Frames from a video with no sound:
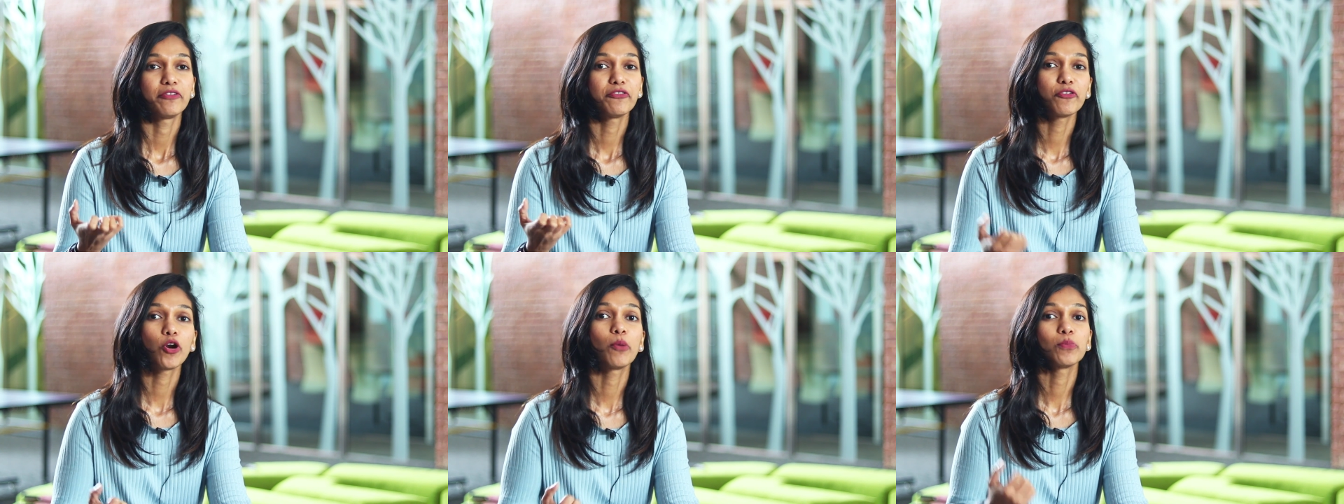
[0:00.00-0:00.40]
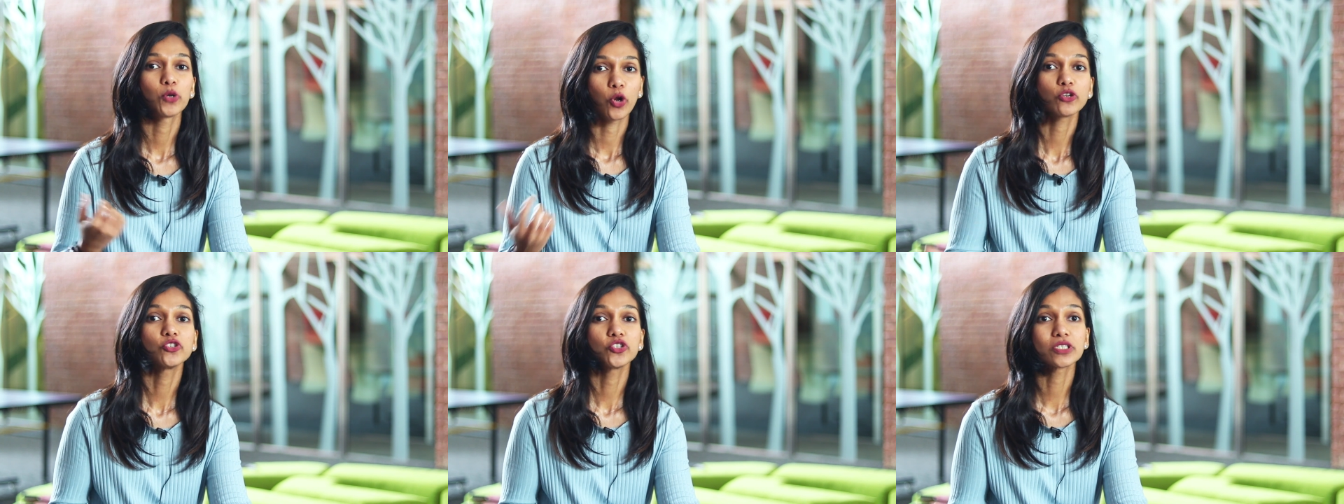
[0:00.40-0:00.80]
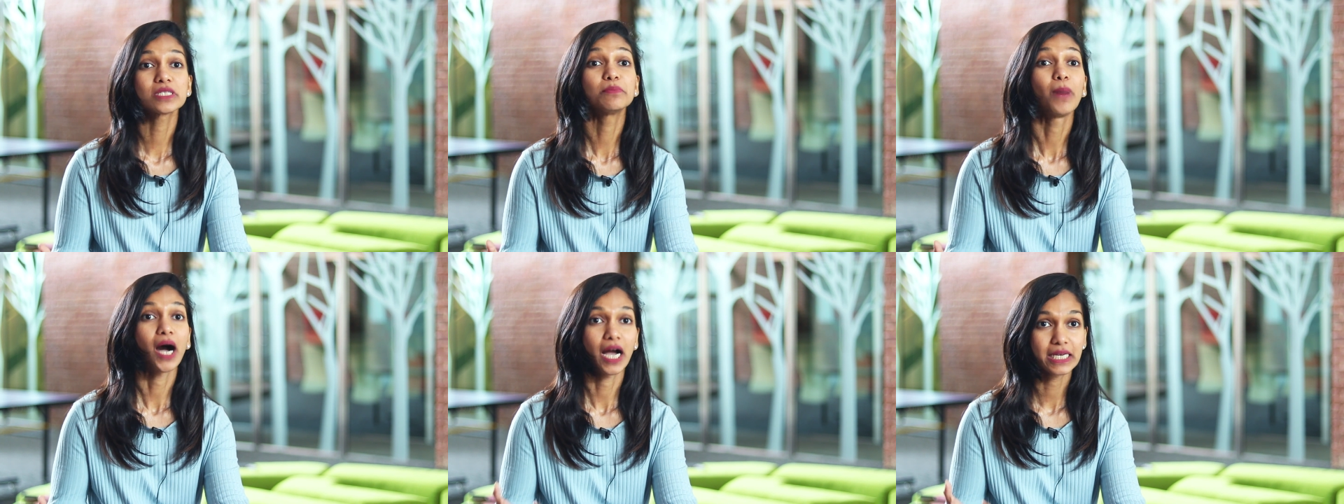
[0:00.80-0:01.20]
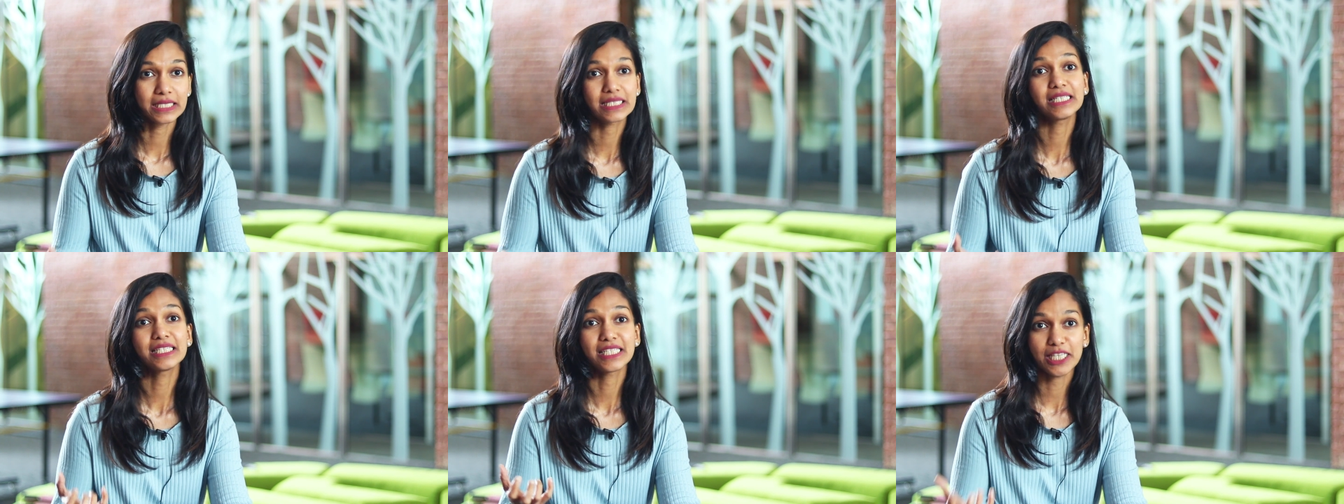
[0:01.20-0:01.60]
from not just
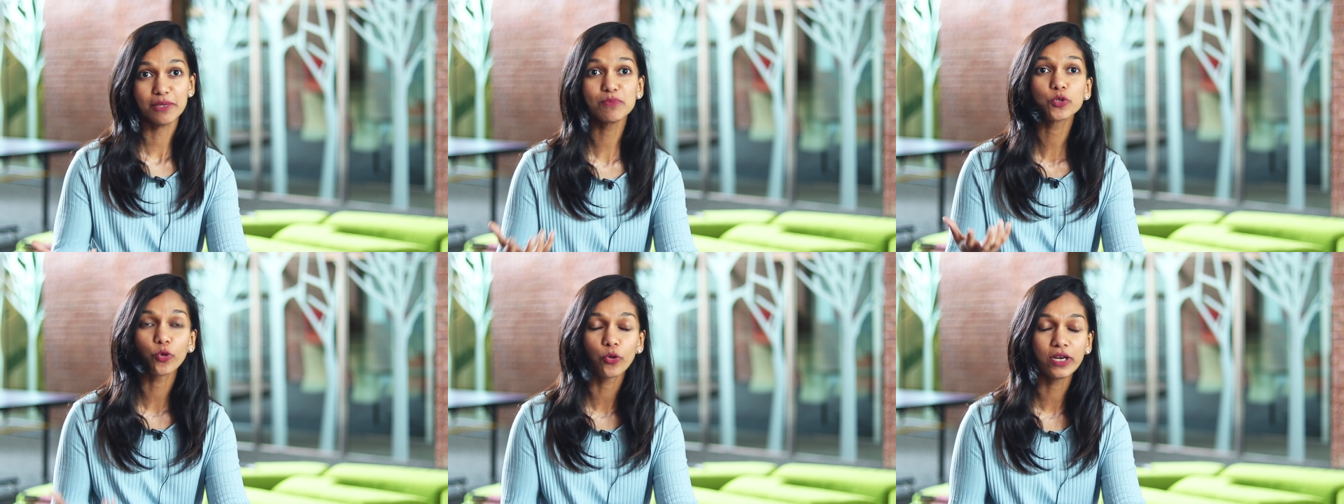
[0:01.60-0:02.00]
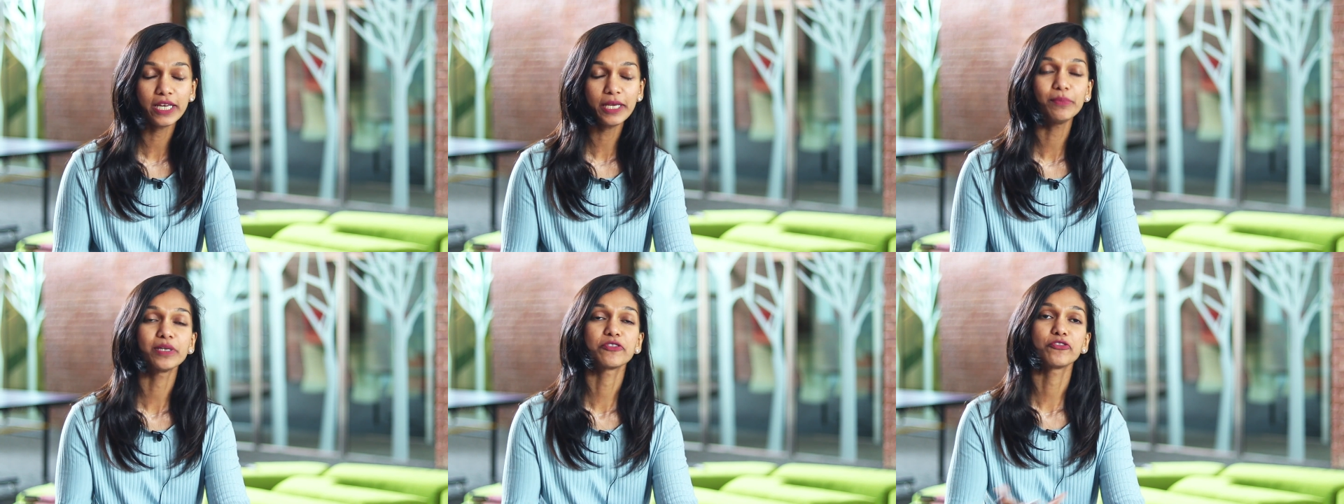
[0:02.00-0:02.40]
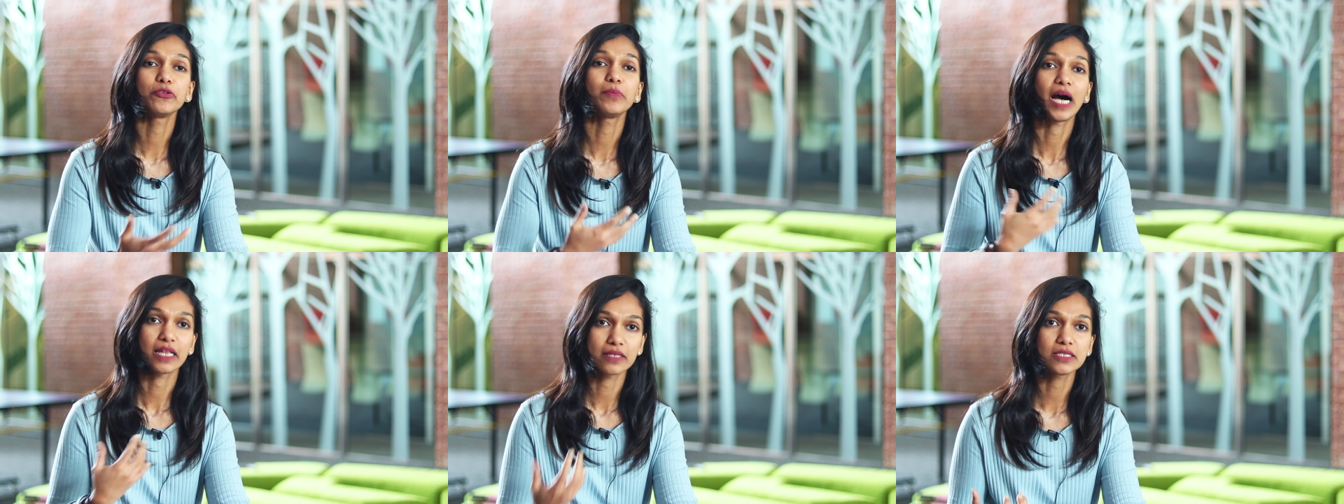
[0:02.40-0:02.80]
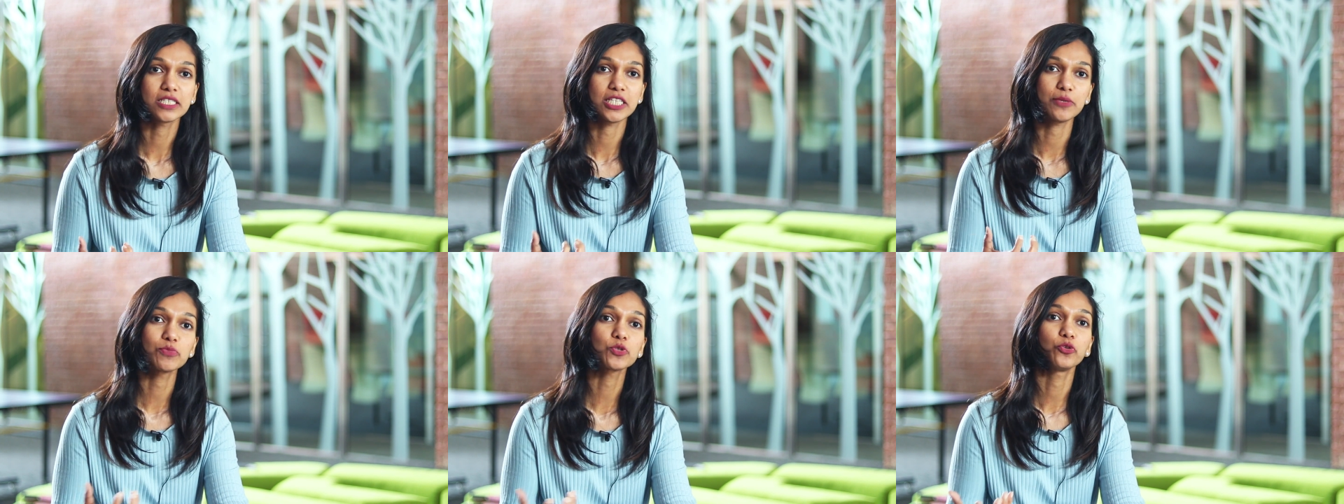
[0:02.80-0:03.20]
marketing teams only, but from other teams.